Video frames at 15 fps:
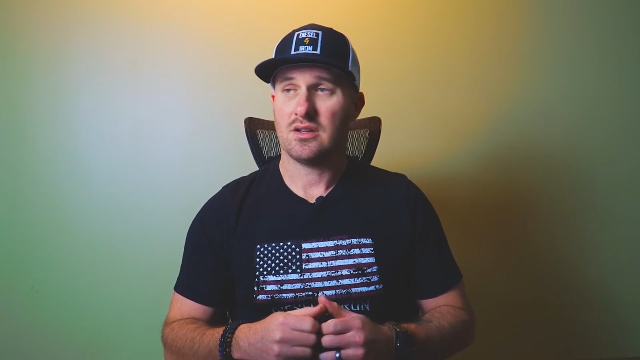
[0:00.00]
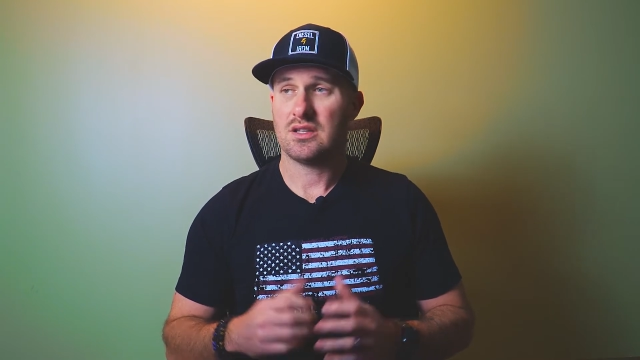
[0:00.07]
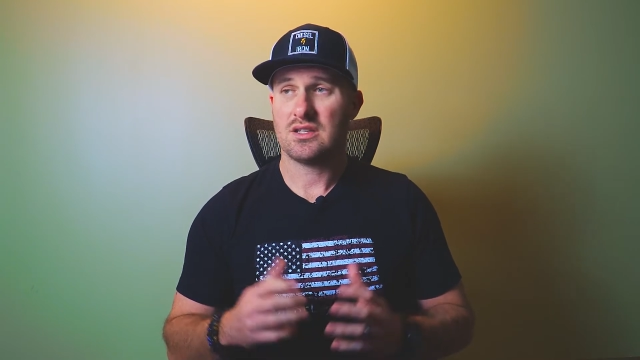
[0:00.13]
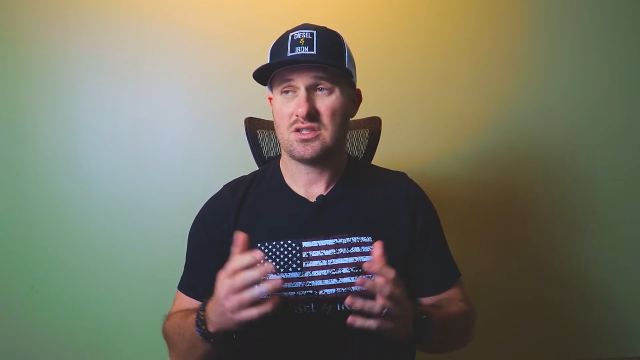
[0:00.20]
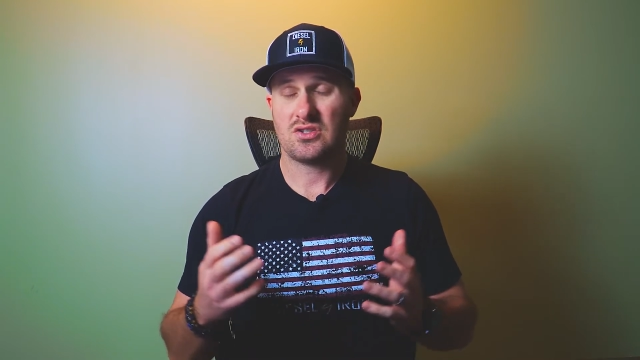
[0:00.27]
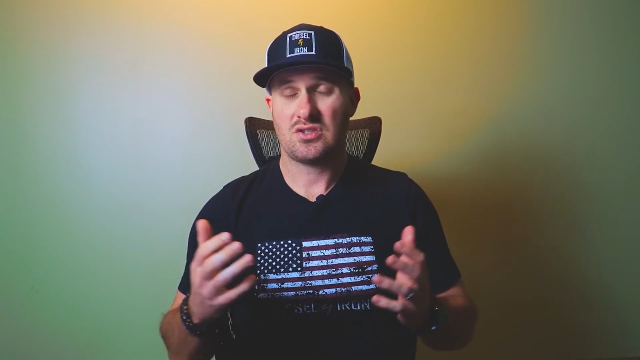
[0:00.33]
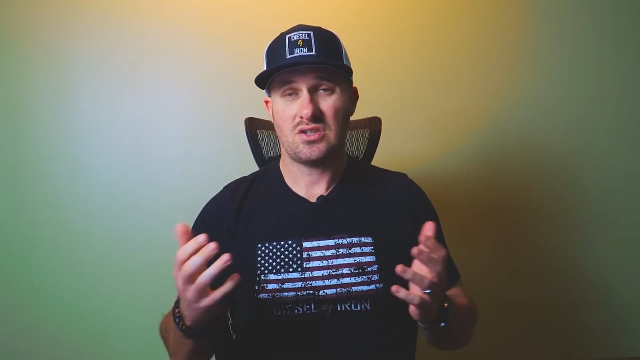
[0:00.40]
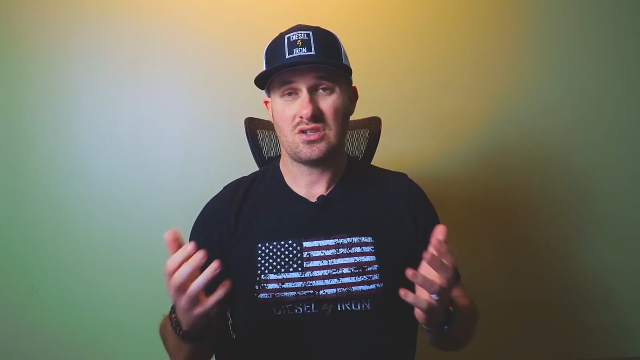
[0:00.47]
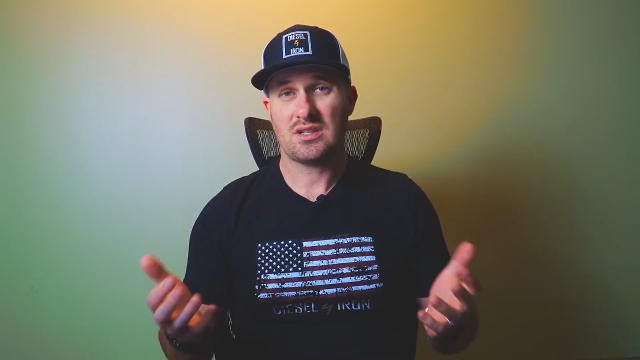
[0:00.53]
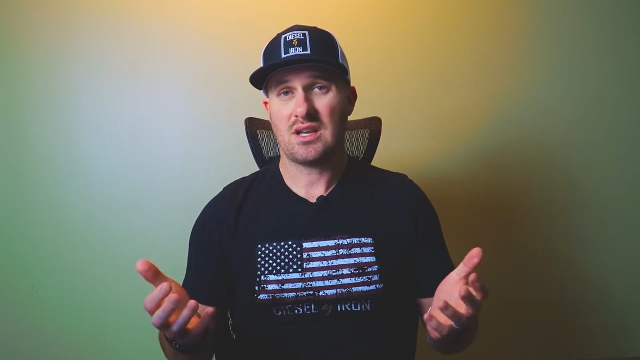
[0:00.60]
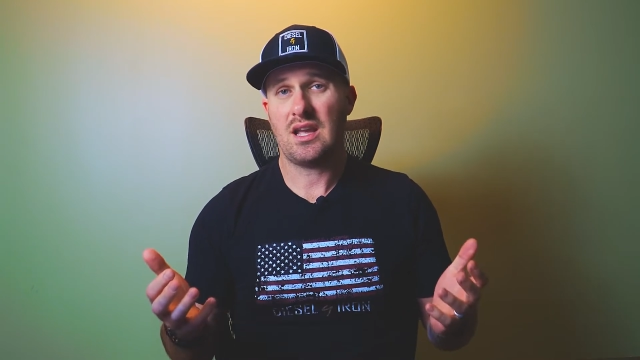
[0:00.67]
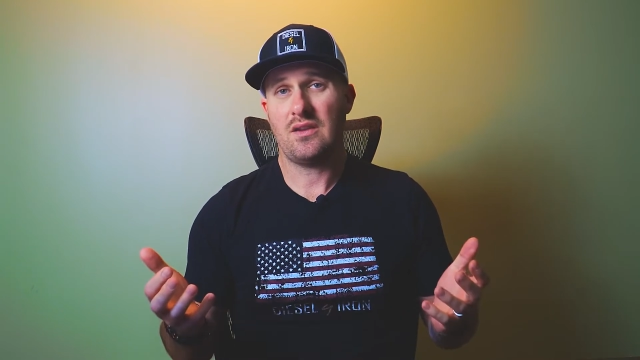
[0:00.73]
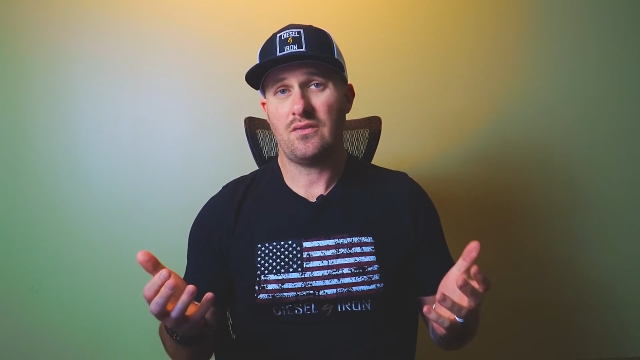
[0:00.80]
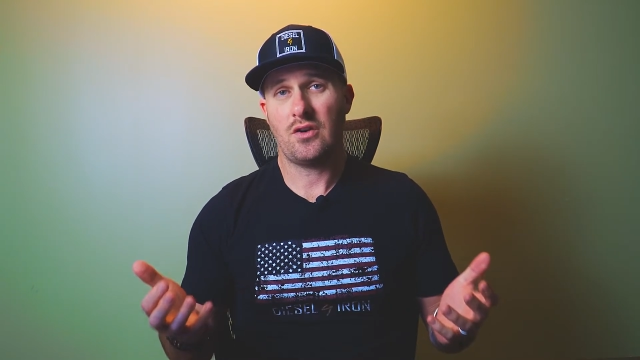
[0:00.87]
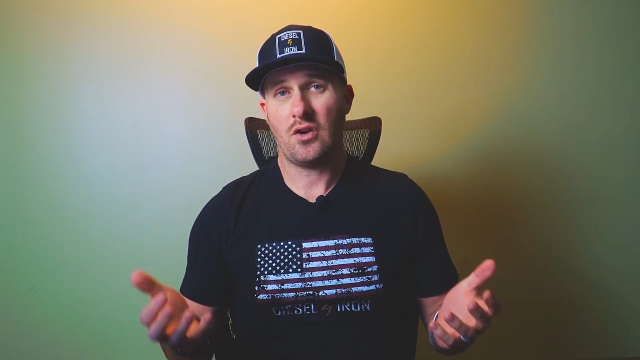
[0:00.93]
This is just
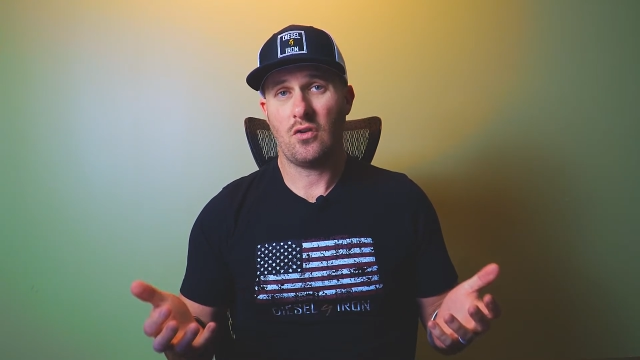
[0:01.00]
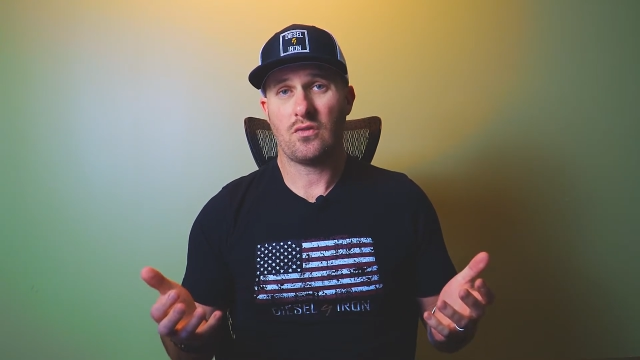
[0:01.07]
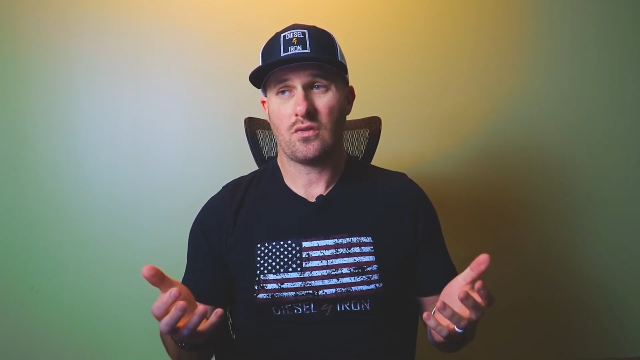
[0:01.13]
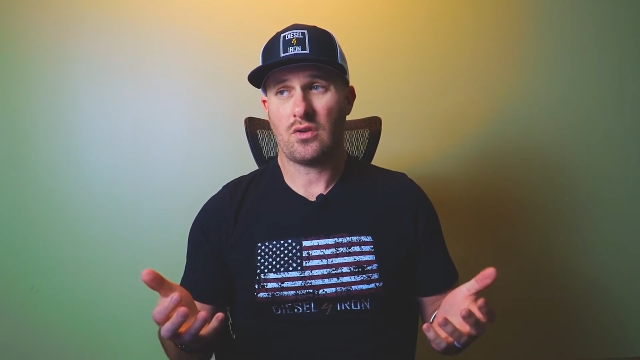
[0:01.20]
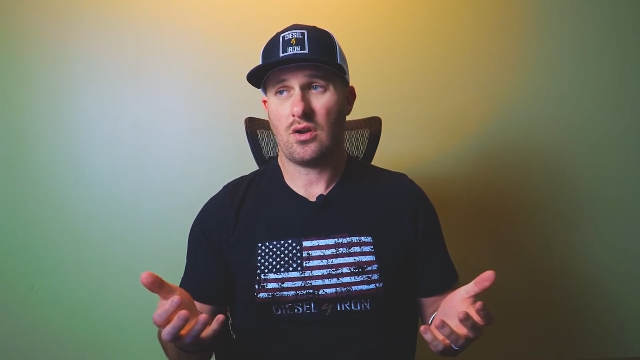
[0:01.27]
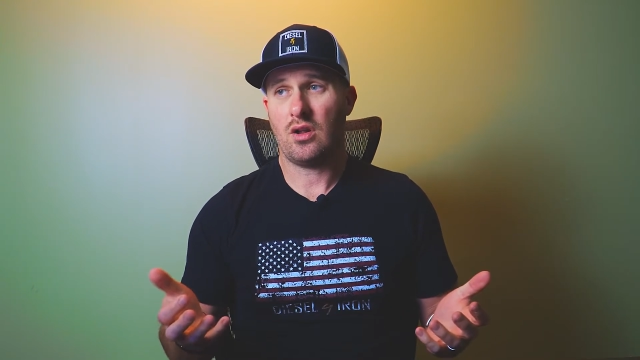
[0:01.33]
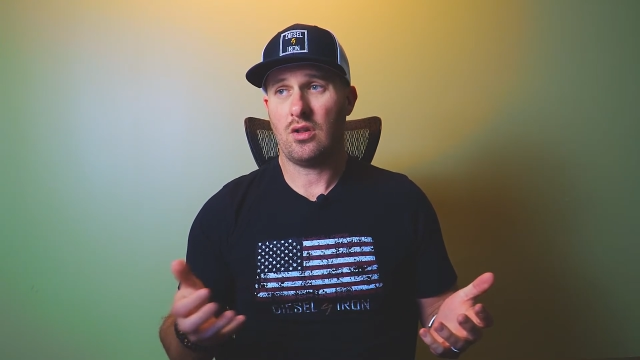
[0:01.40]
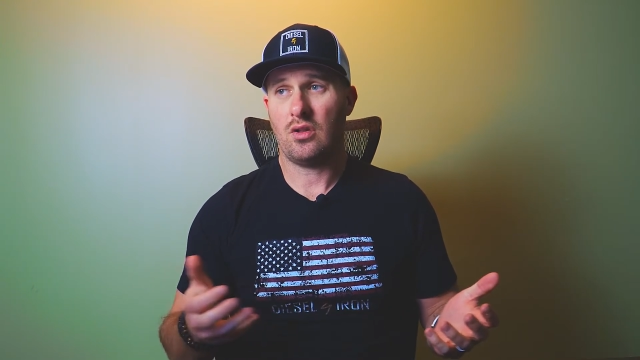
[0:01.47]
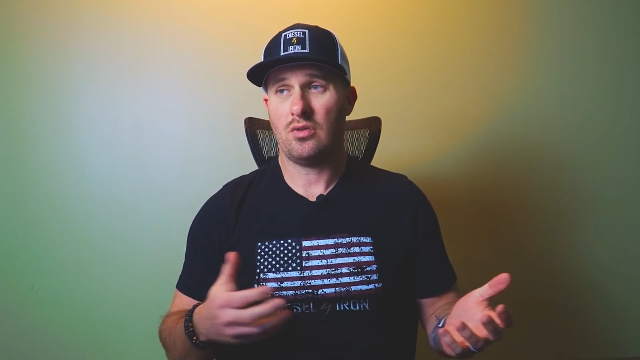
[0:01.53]
kind of an overall,